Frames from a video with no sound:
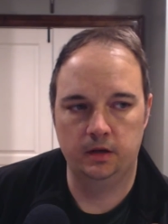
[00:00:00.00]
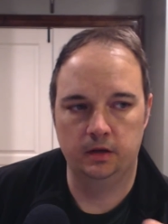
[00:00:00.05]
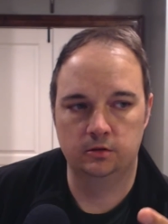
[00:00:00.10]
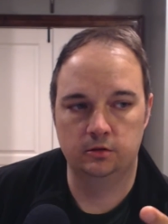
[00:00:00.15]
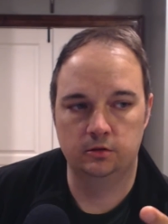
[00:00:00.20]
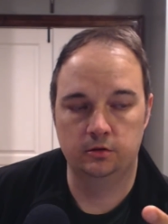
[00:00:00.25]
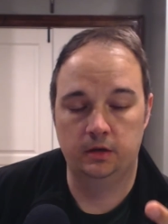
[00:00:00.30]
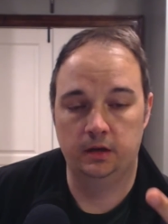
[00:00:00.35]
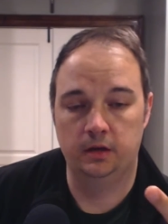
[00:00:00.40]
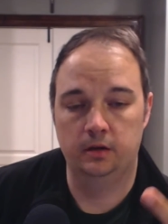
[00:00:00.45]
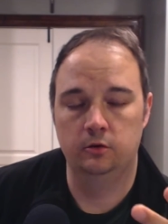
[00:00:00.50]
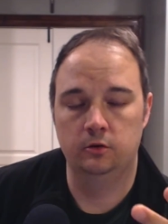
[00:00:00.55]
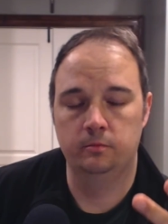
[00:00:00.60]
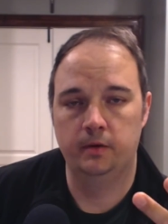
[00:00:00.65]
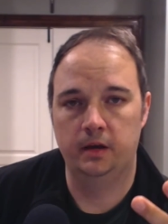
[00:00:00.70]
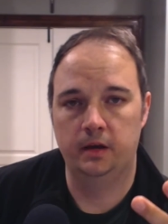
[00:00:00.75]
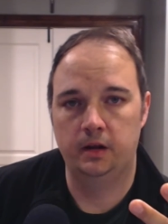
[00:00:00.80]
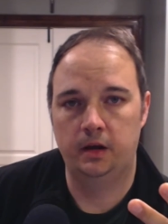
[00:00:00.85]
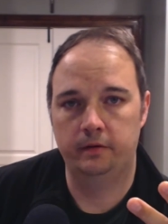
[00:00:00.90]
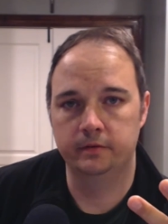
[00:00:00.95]
you can do paid
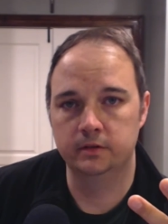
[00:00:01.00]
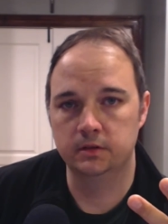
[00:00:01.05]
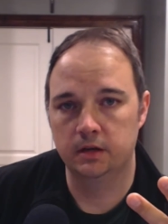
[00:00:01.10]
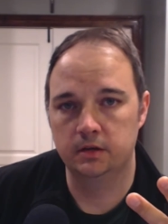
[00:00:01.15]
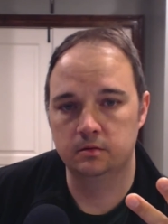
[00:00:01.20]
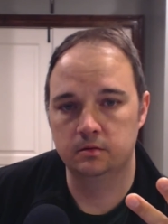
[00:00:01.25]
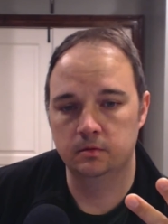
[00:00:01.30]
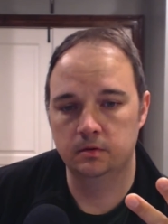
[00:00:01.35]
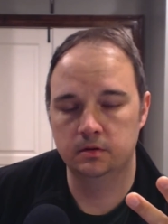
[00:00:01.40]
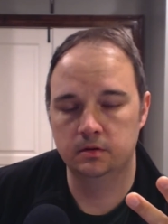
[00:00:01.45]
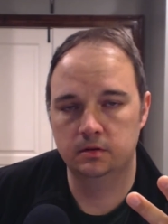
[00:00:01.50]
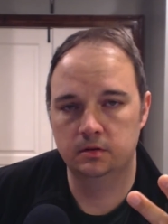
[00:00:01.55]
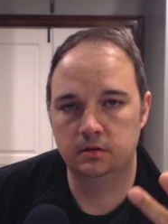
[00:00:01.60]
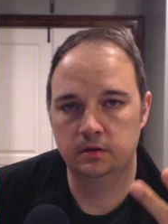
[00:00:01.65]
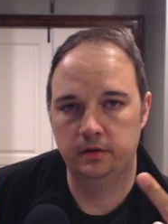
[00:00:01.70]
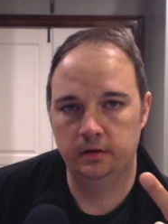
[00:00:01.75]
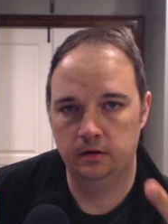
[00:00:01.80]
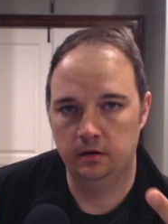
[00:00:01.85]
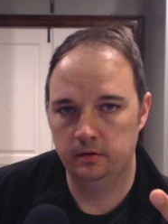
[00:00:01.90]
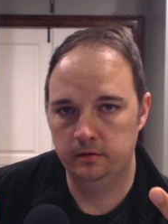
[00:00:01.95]
advertisements to get
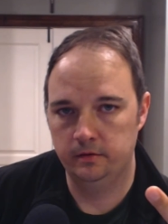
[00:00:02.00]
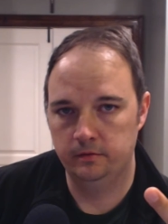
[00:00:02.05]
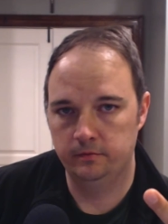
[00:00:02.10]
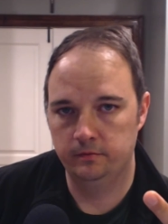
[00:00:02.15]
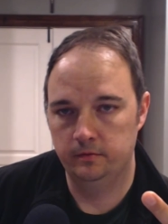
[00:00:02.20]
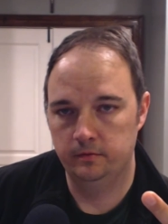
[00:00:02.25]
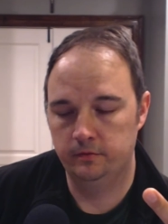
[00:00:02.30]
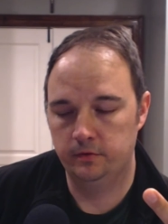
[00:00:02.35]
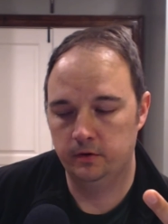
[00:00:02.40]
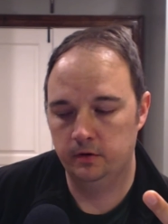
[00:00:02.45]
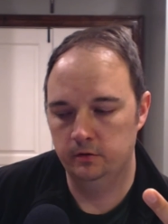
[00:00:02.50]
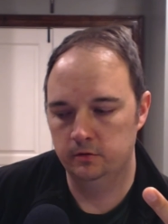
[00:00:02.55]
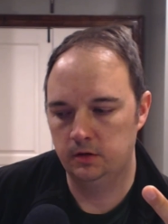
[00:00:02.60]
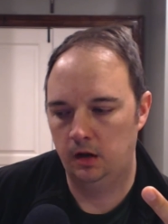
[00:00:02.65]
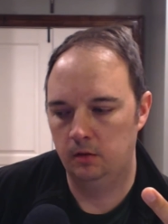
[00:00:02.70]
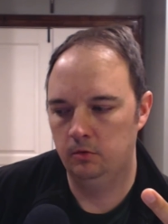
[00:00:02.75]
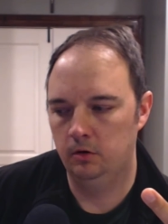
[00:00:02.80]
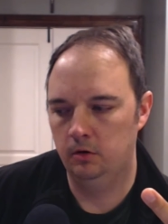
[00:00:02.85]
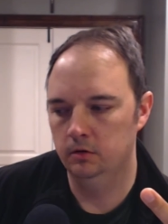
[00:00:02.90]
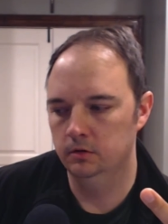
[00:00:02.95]
on in front of those
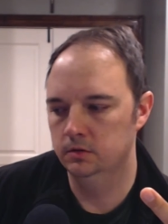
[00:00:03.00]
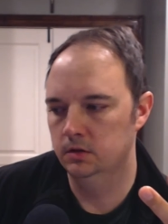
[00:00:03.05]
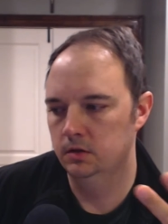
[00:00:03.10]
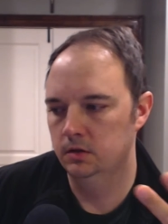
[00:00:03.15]
eyeballs,